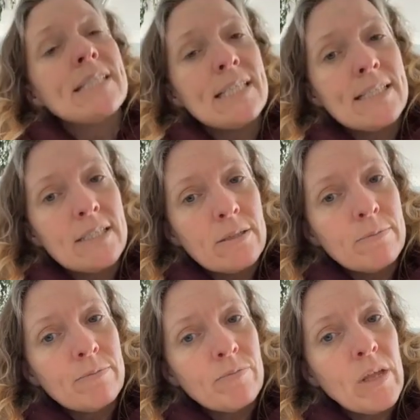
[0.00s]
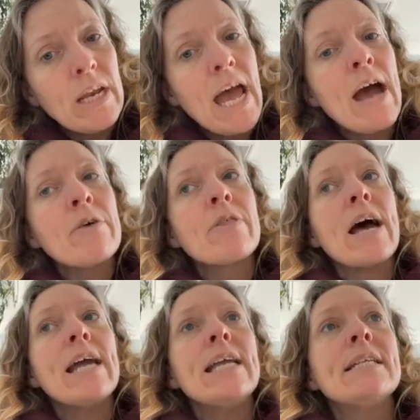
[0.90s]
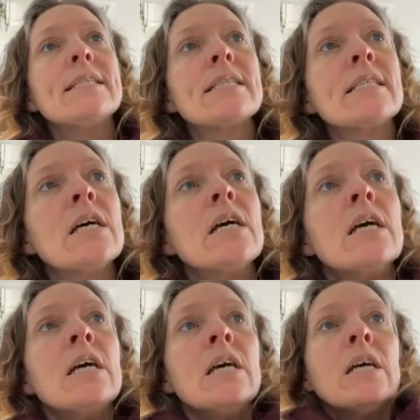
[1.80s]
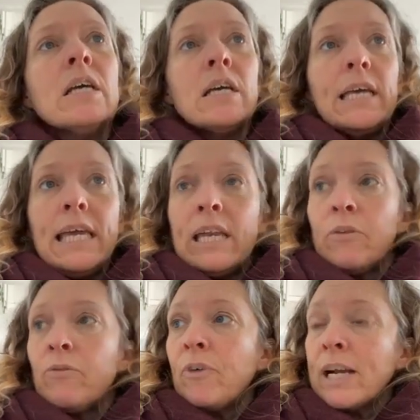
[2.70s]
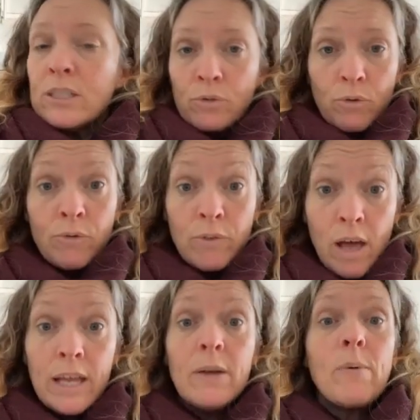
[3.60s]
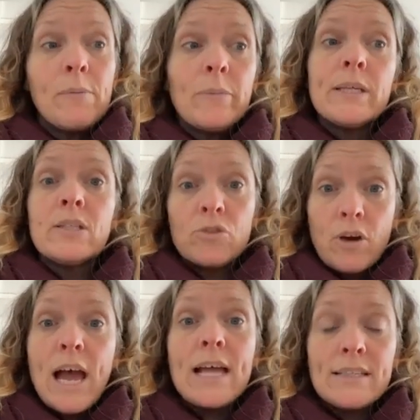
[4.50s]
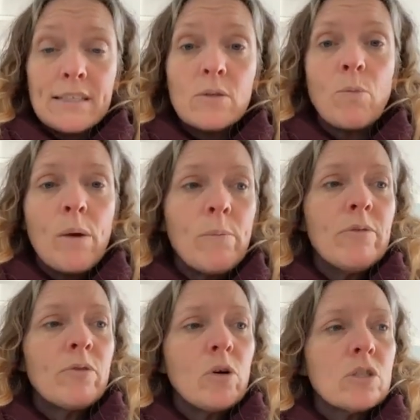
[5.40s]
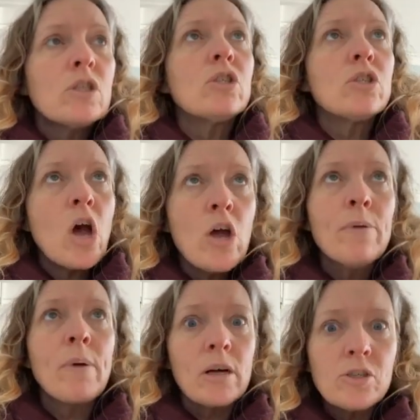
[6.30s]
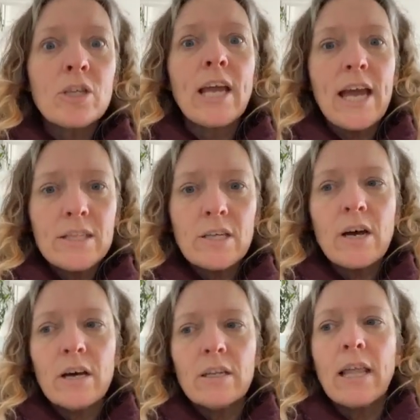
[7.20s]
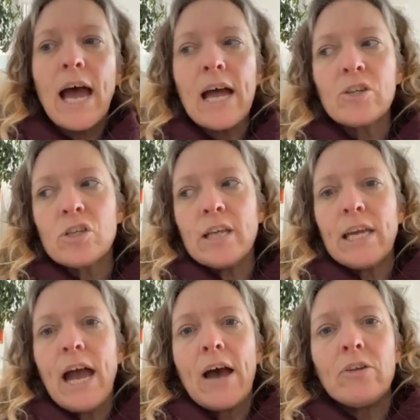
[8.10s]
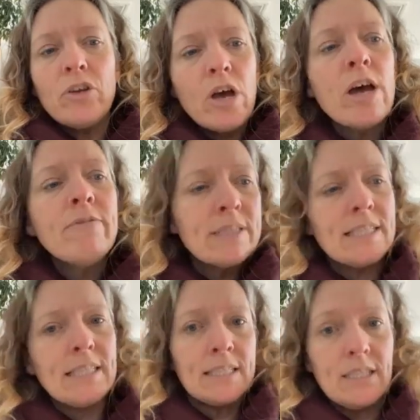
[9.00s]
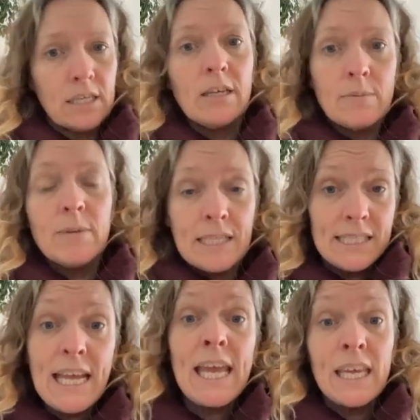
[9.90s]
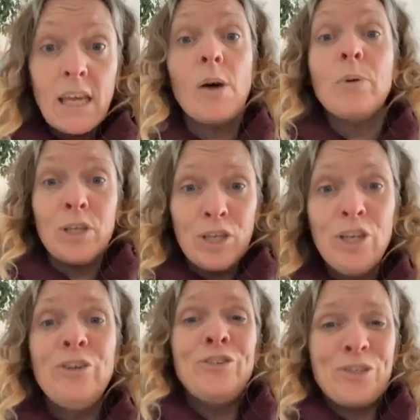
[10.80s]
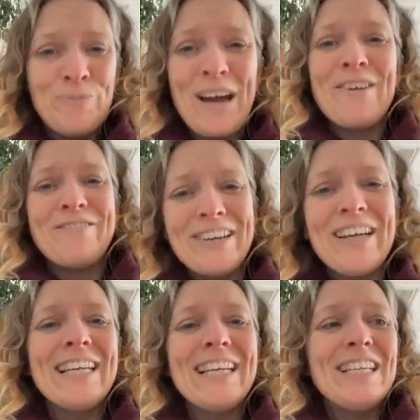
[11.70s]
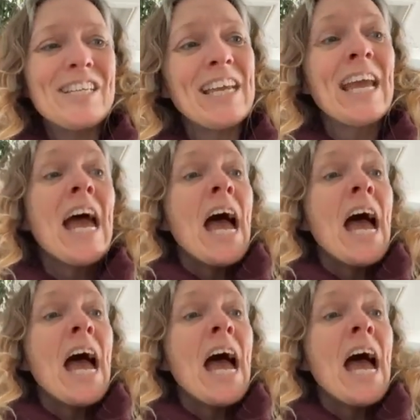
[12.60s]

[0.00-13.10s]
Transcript: system and how that is in fight or flight when we're stressed, when we've got so much to get done, that actually our nervous system is taking up a huge amount of our energy.